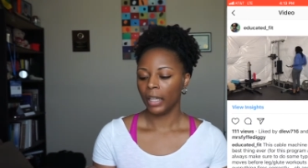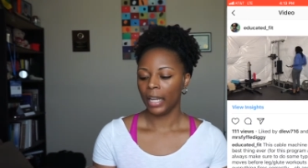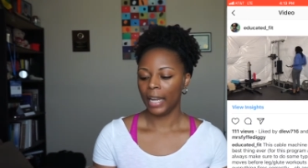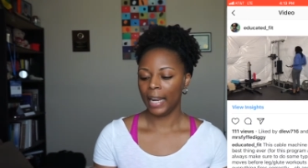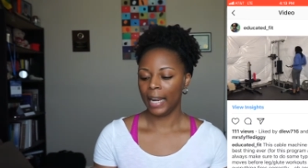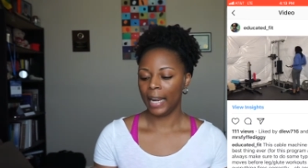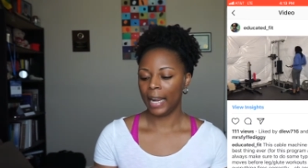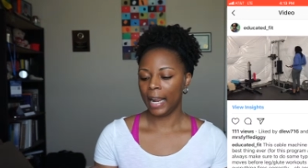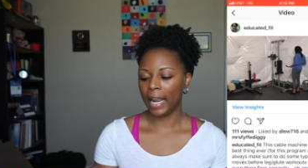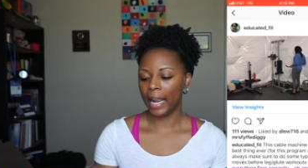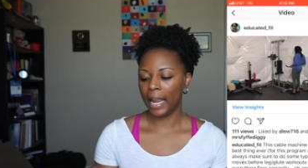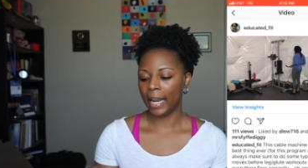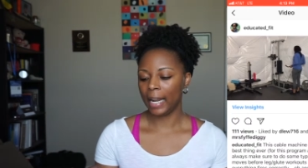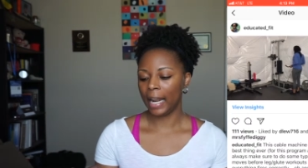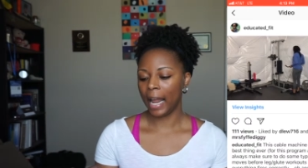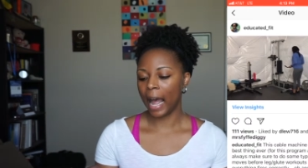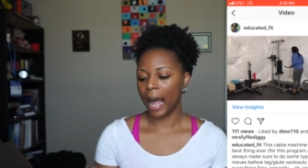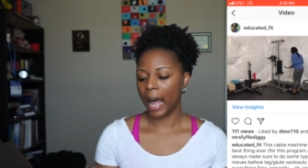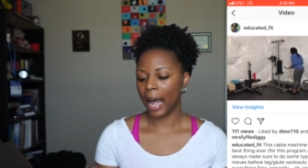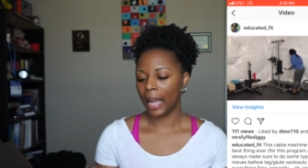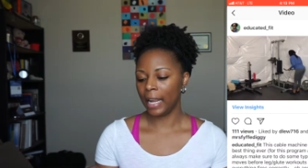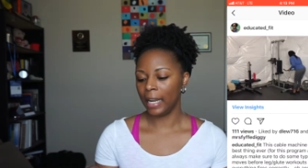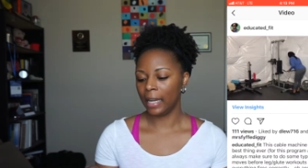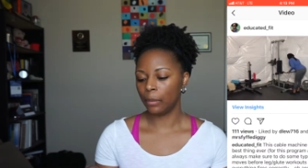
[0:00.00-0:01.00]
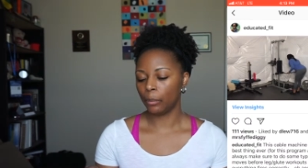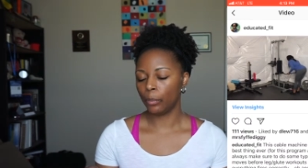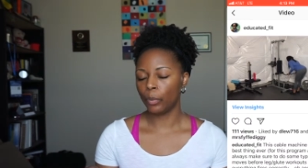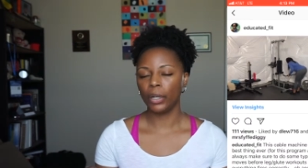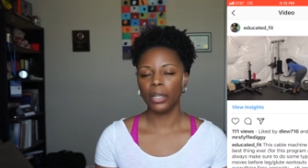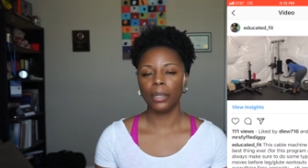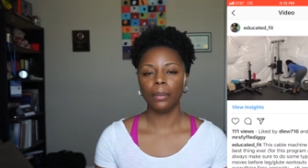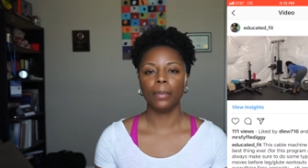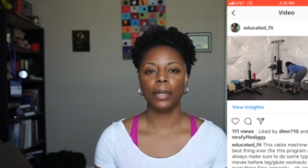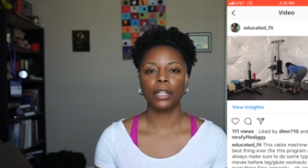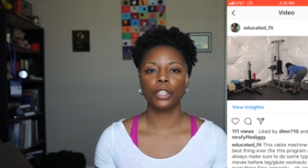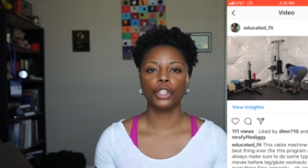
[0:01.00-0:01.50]
and I am
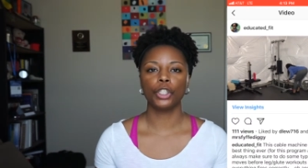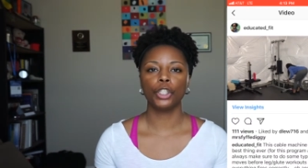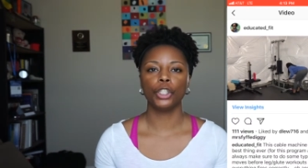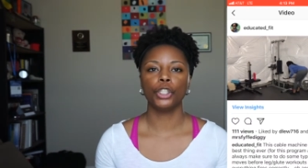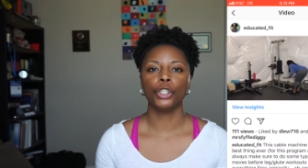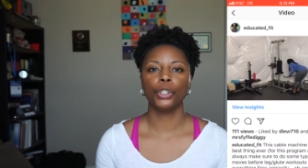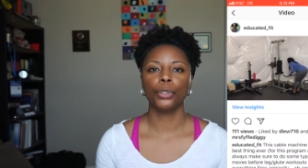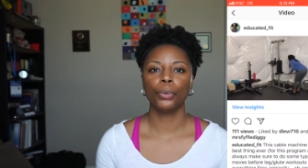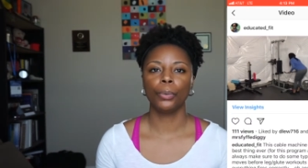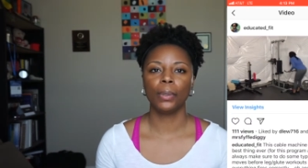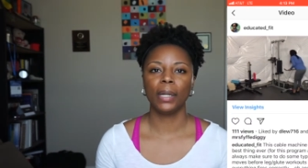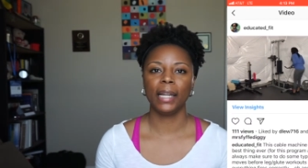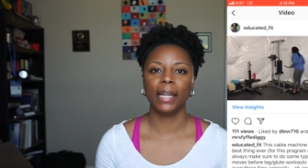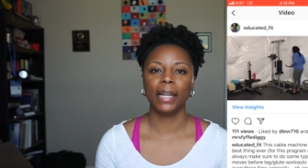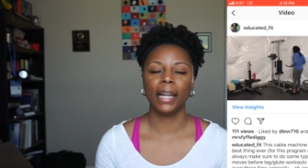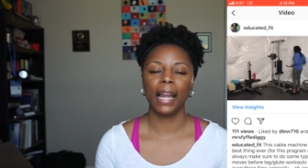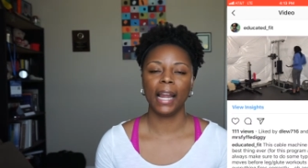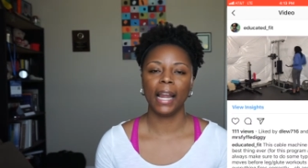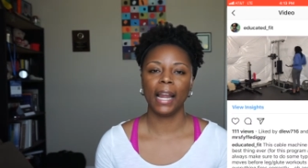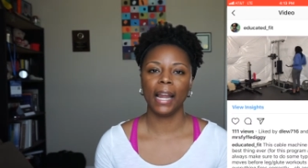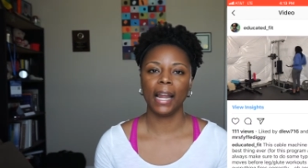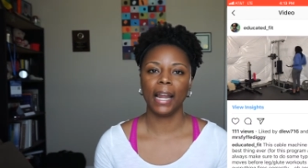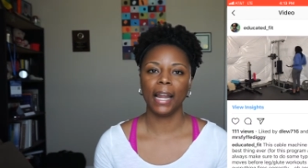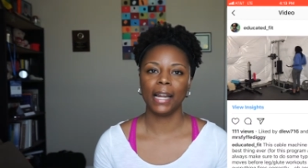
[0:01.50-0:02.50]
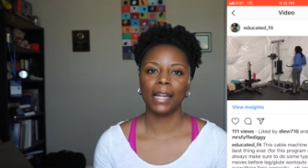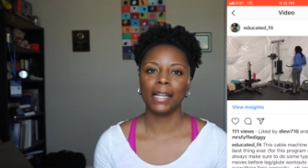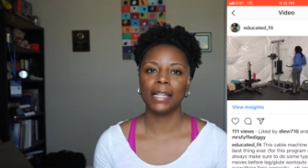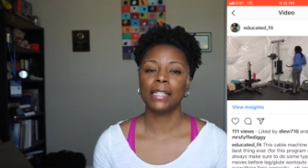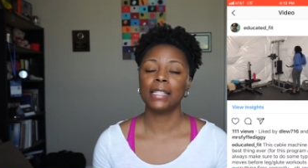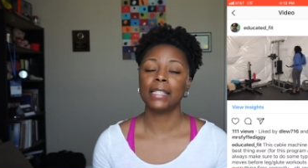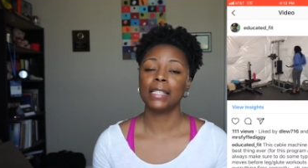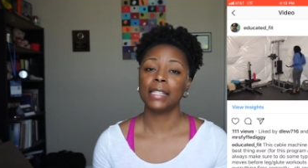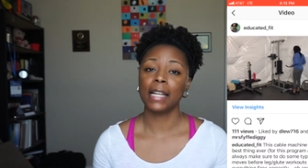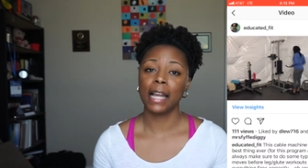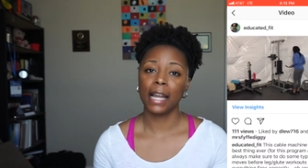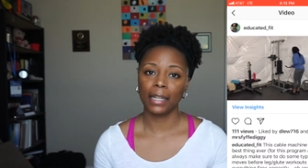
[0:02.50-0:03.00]
pretty much doing a
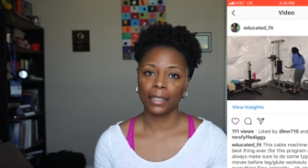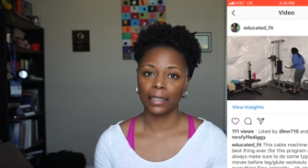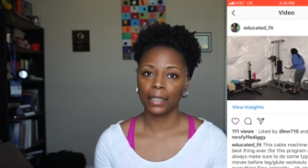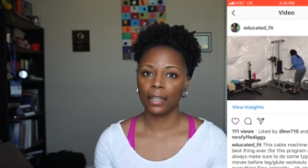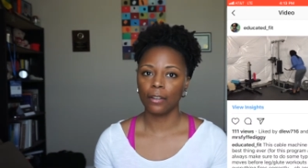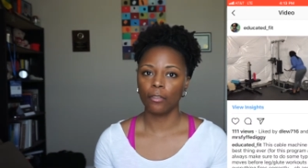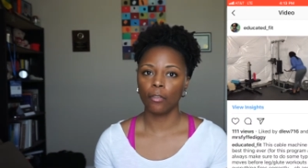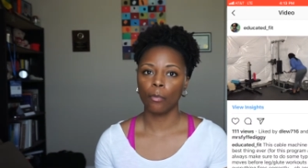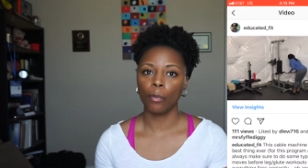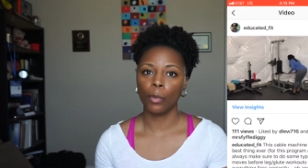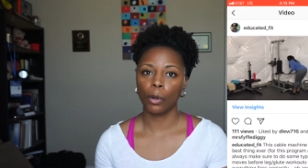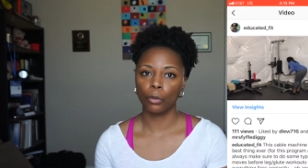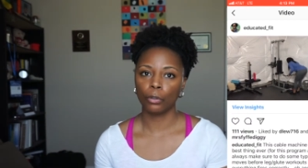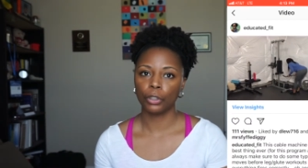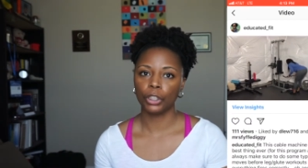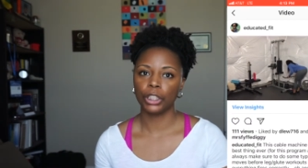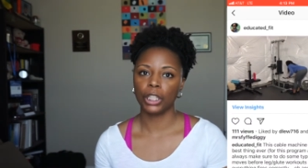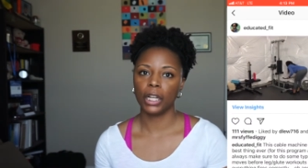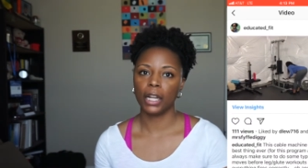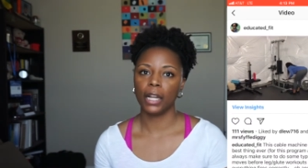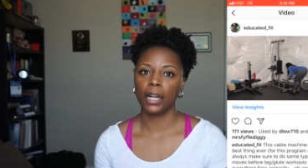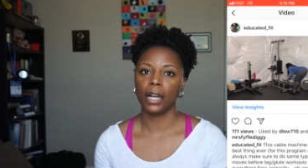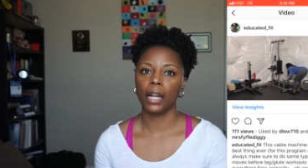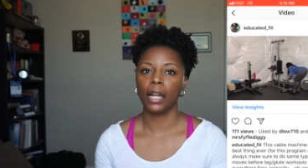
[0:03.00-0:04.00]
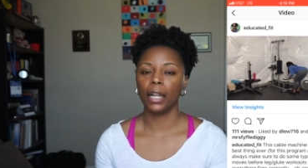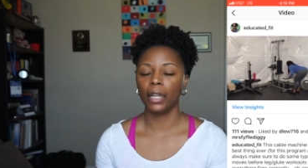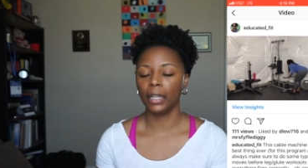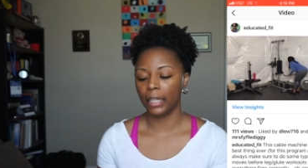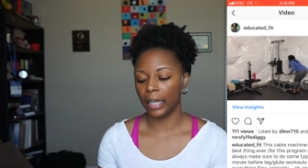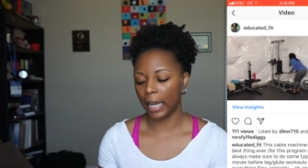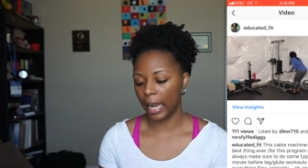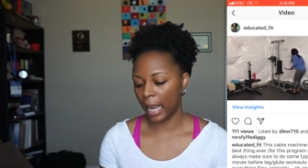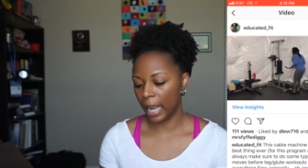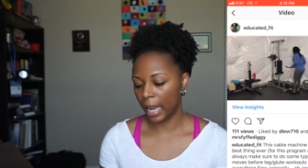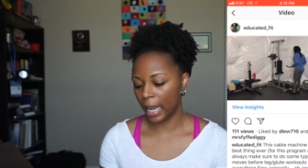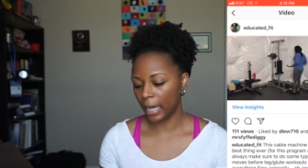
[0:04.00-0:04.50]
deadlift motion
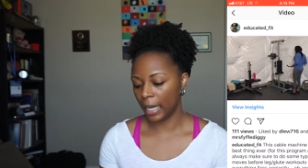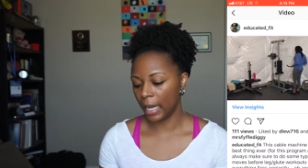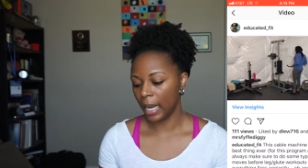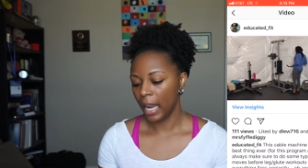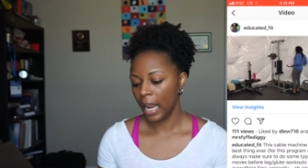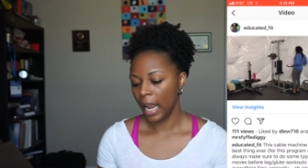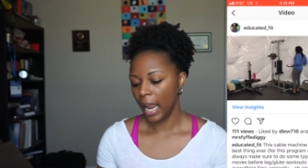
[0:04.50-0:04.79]
again.